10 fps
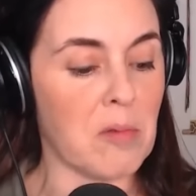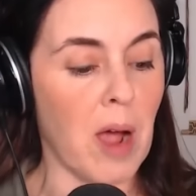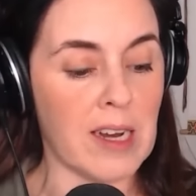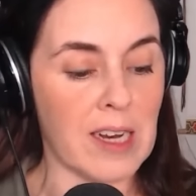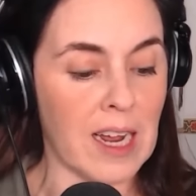
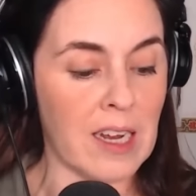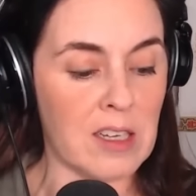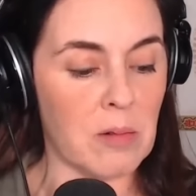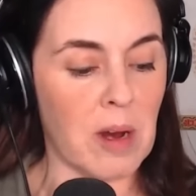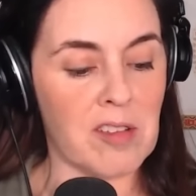Why did
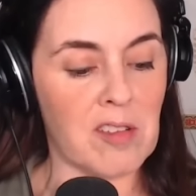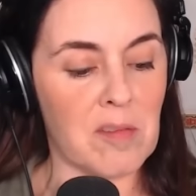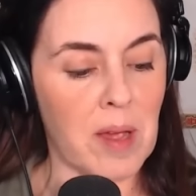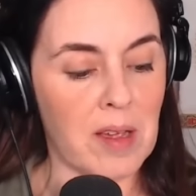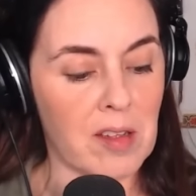
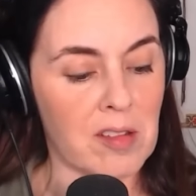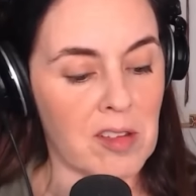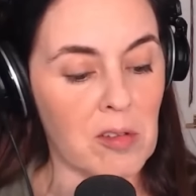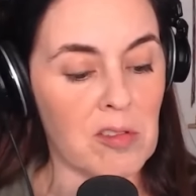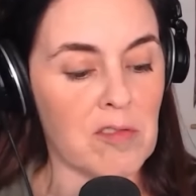anti-racists make
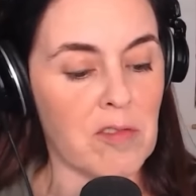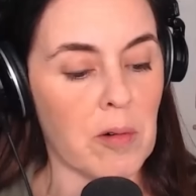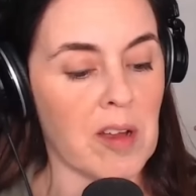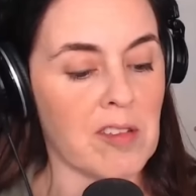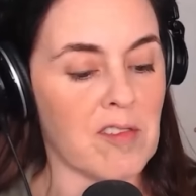excuses
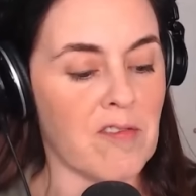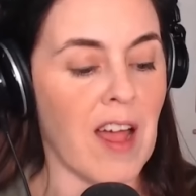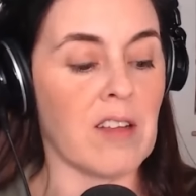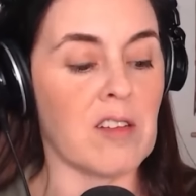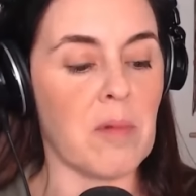for racist
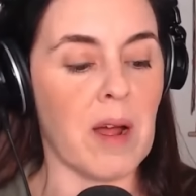violence?